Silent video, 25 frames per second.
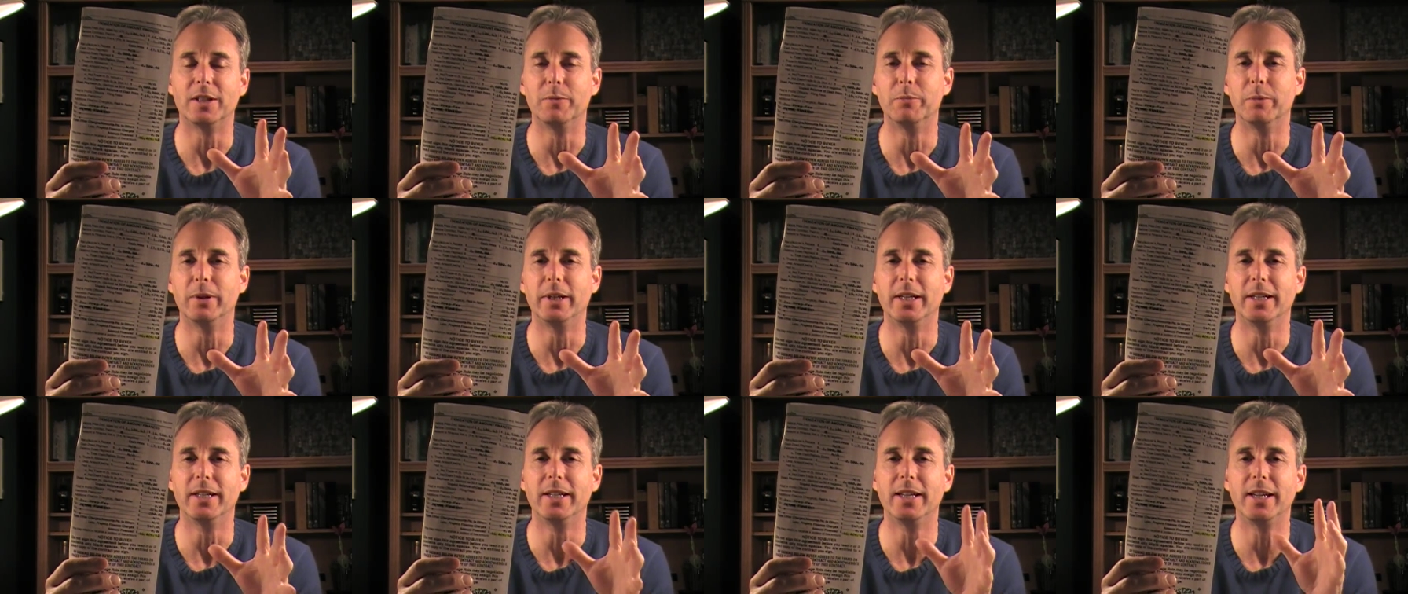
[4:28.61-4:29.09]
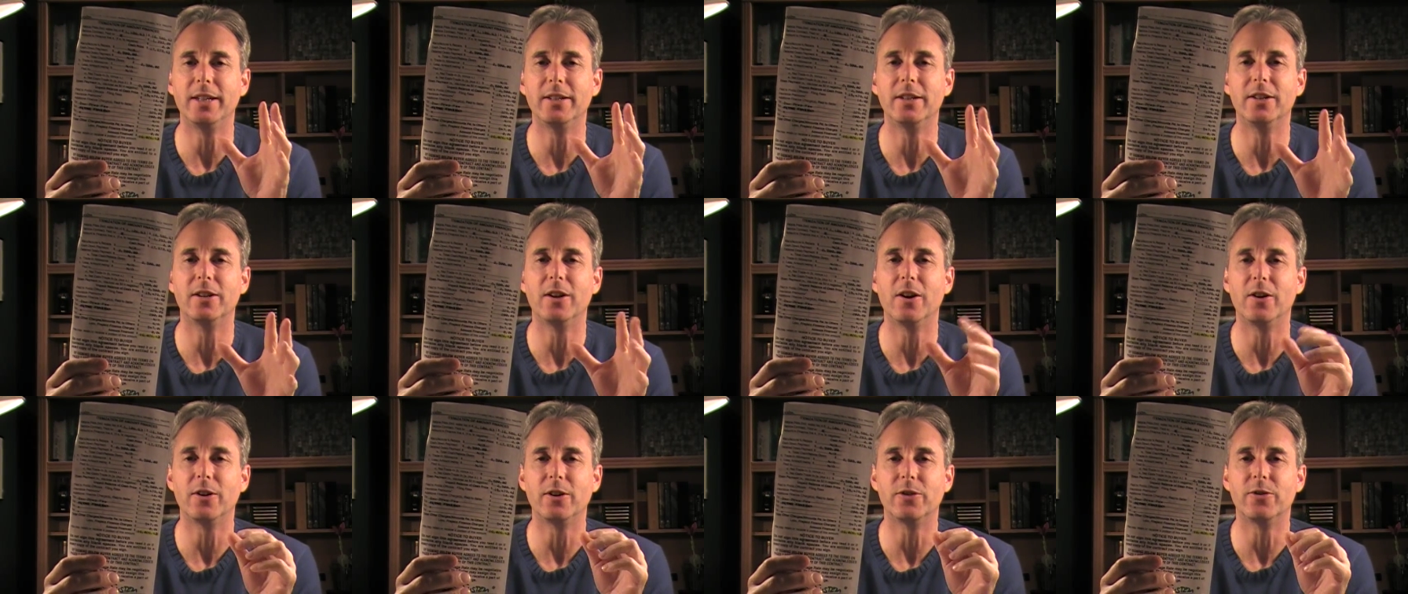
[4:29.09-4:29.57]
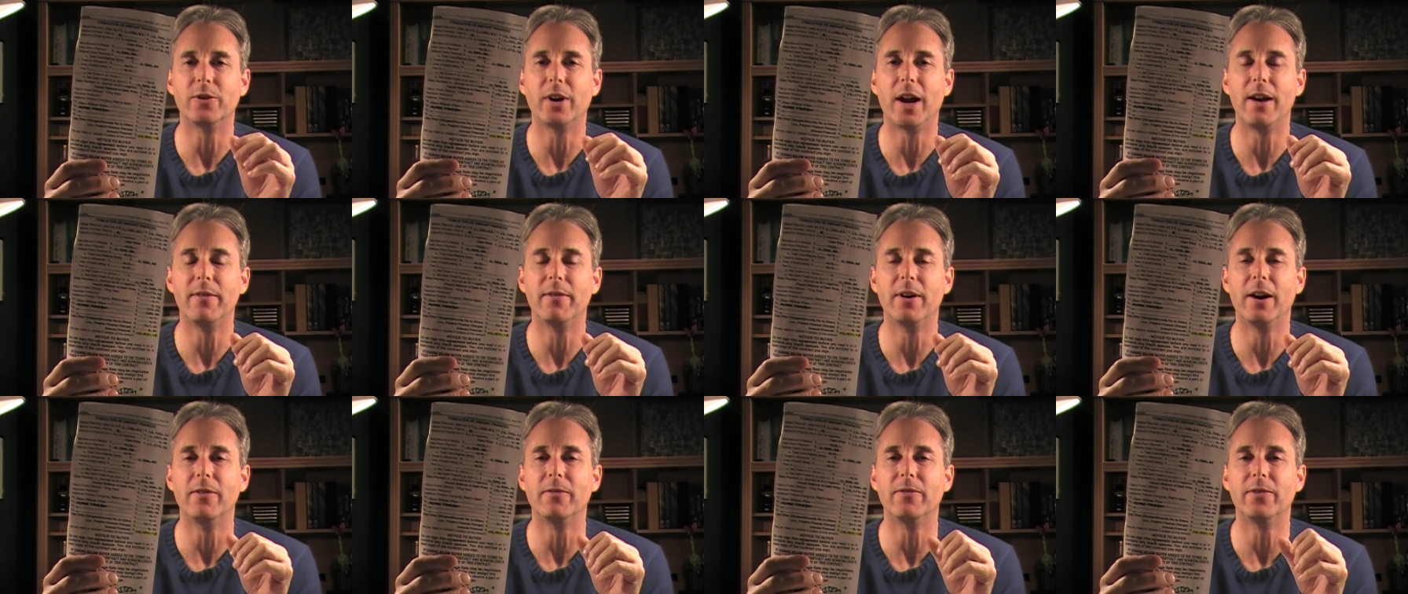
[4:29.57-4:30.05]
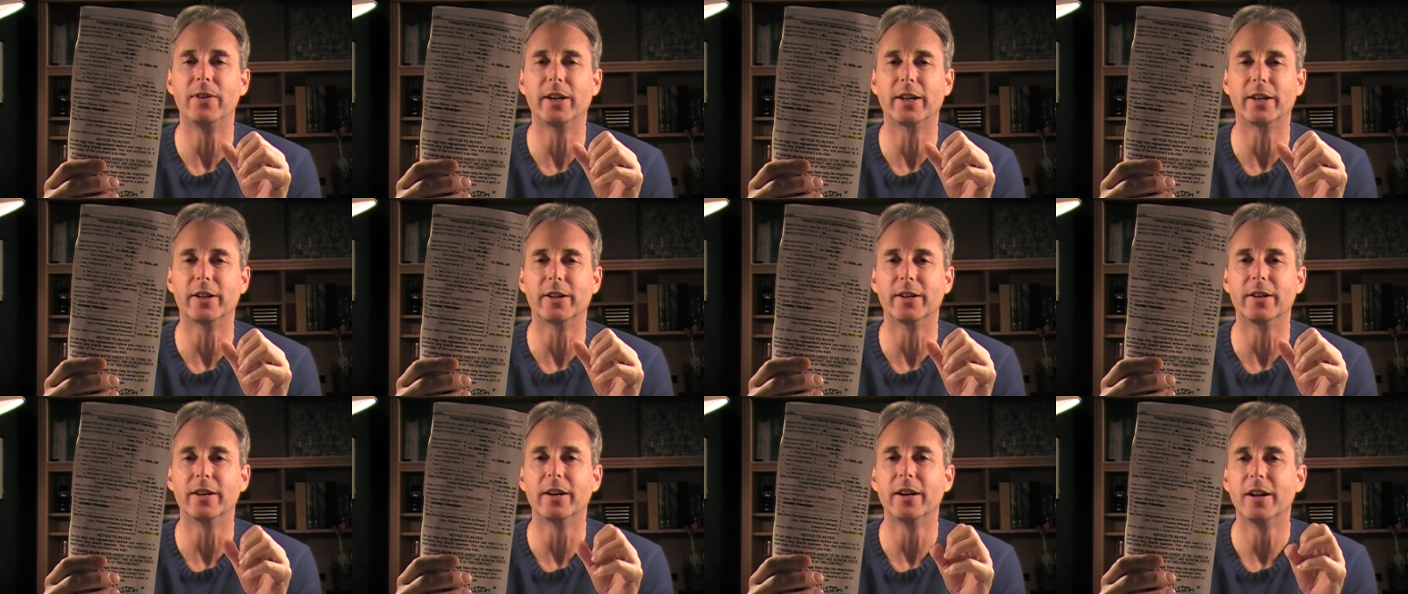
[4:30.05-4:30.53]
but you need to know your drive-out
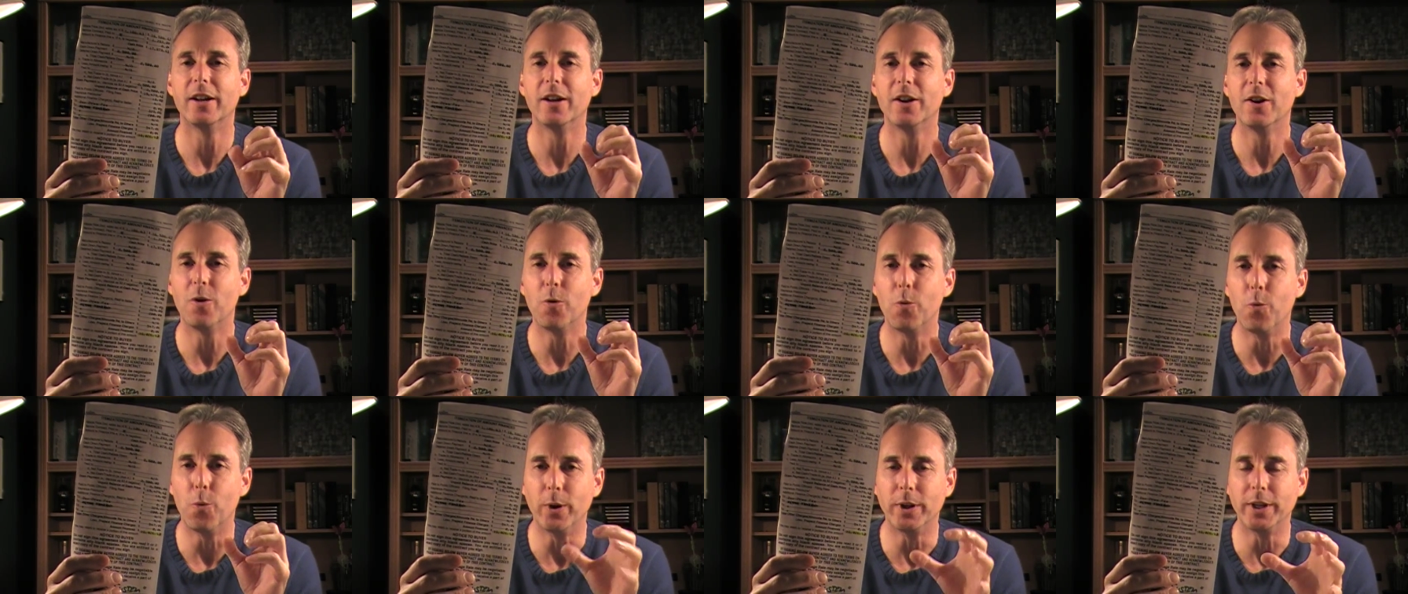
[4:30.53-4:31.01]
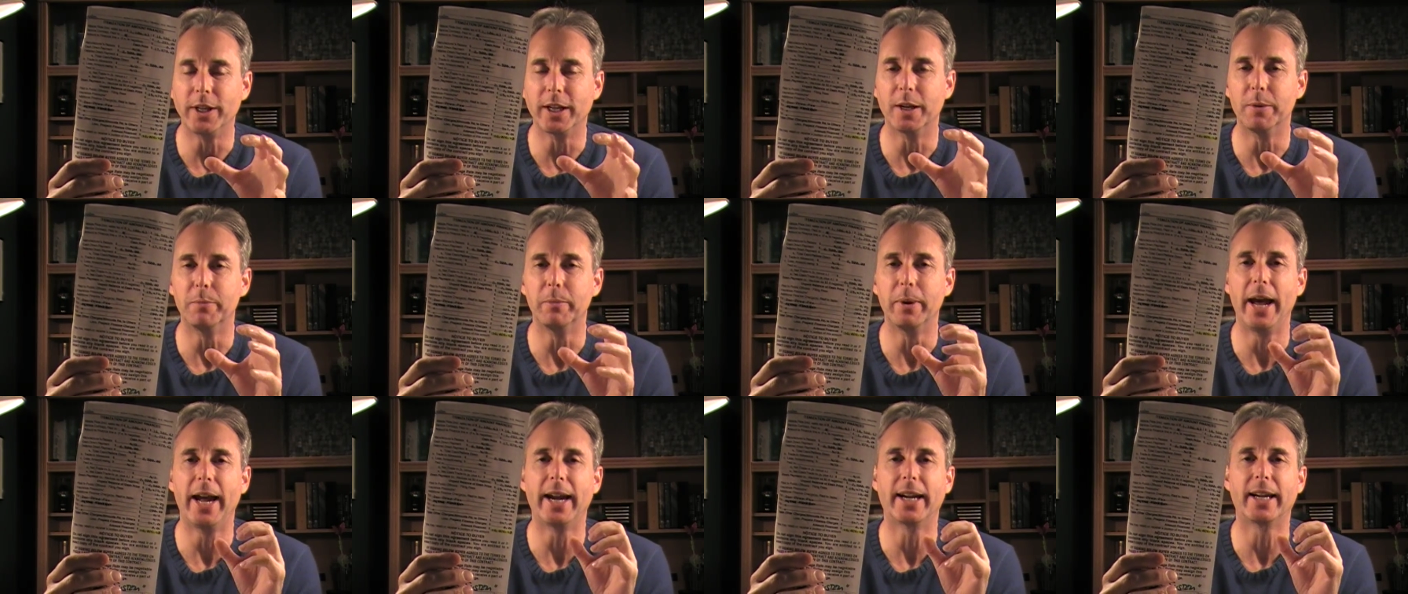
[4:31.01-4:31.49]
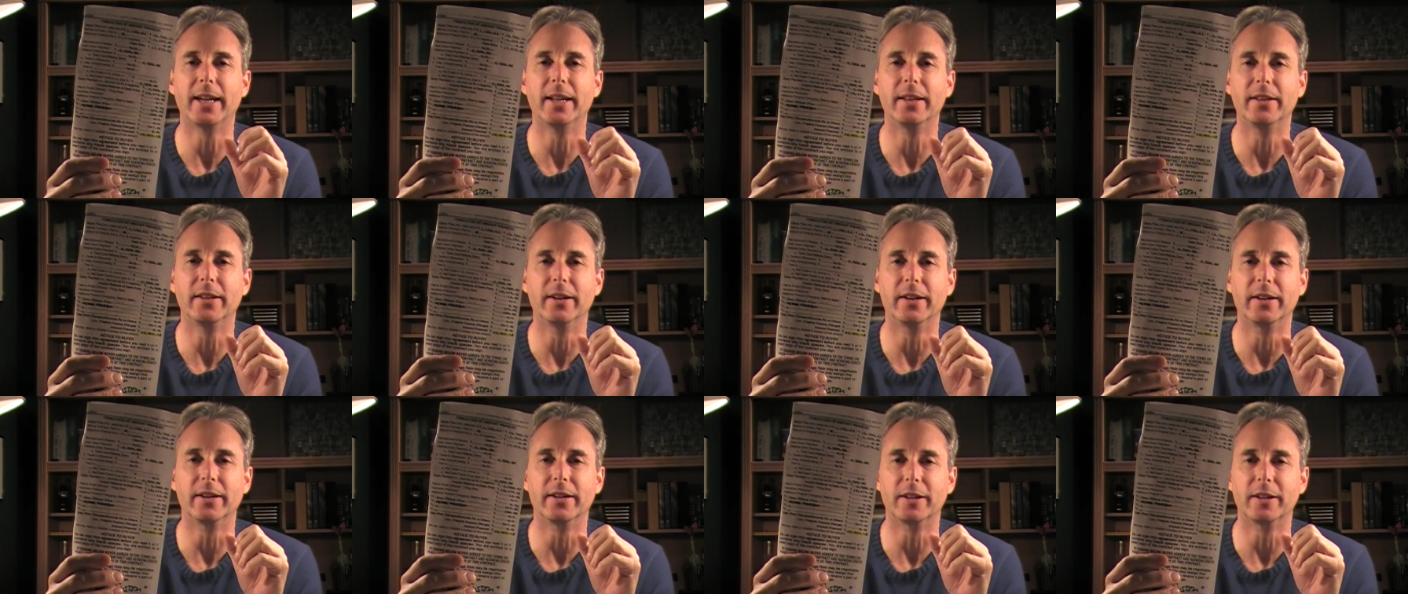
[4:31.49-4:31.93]
figure when you get back in there.